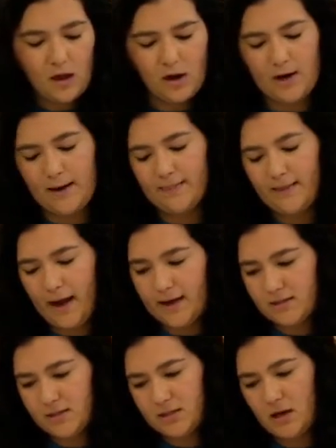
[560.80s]
All right,
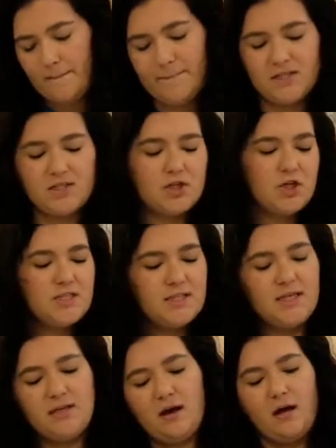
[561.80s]
last but
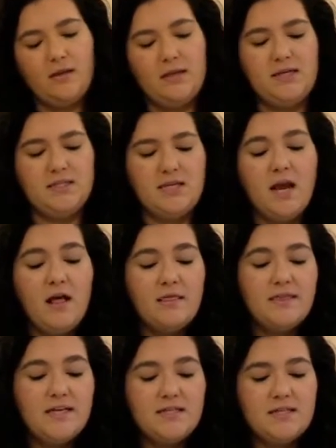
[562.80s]
certainly not
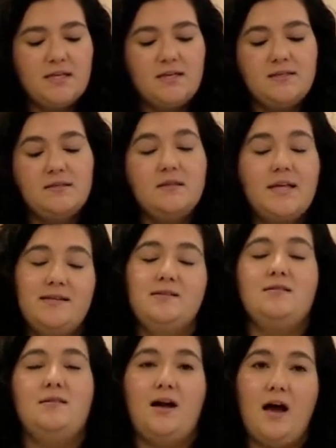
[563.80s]
least, this is lint
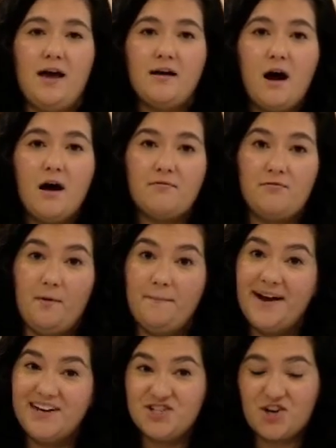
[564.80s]
that I got from
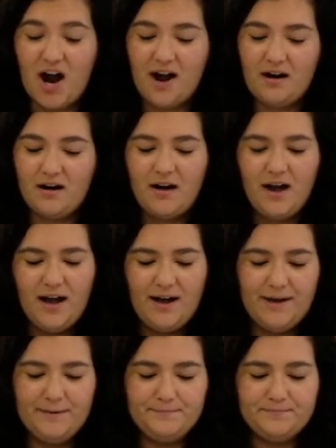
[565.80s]
my dryer.
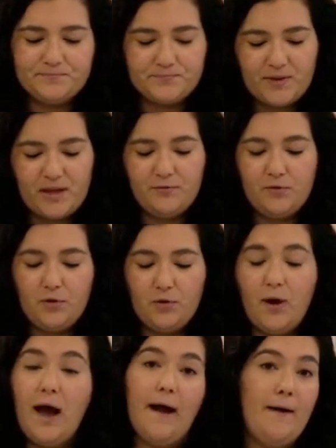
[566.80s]
If
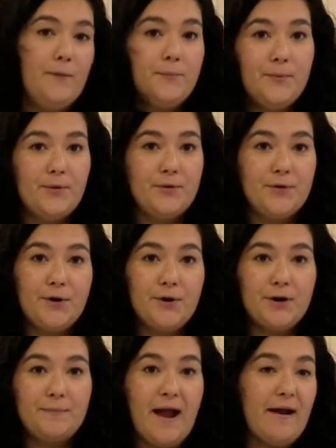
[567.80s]
you help
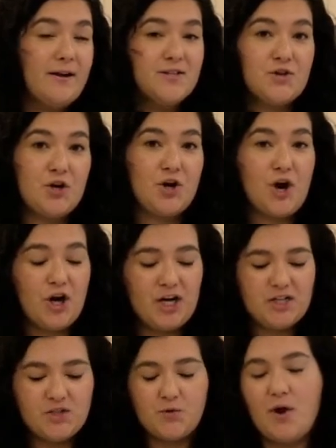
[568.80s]
your parents or your
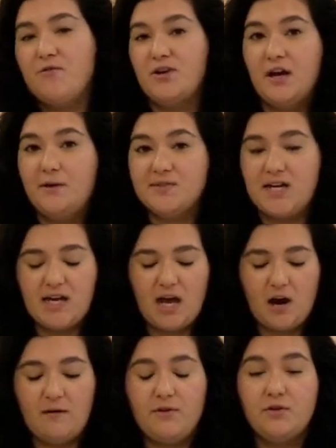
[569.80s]
guardians, or whoever helps take
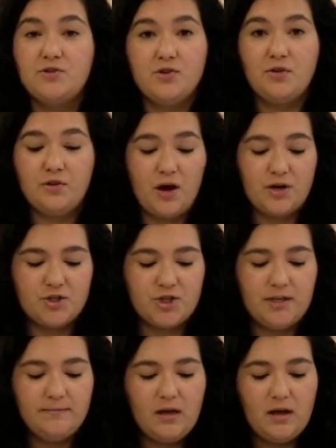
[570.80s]
care of you, do the
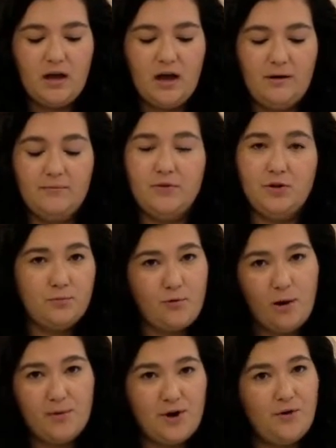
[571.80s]
laundry, you'll
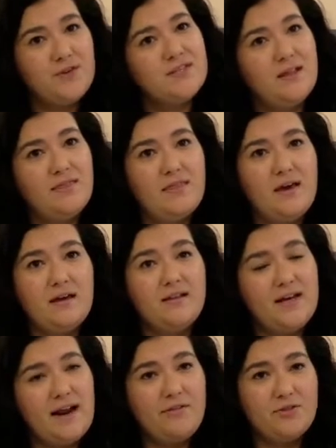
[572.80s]
probably notice that they
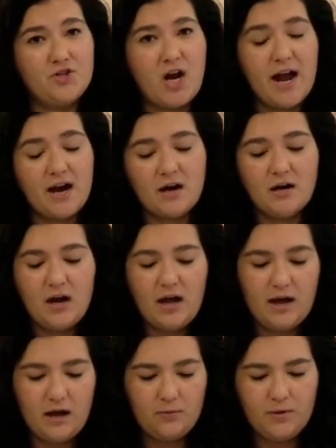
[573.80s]
clean out the dryer
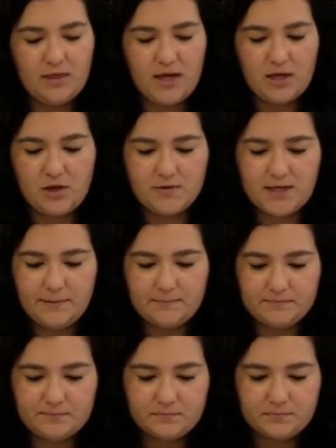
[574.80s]
when they use it.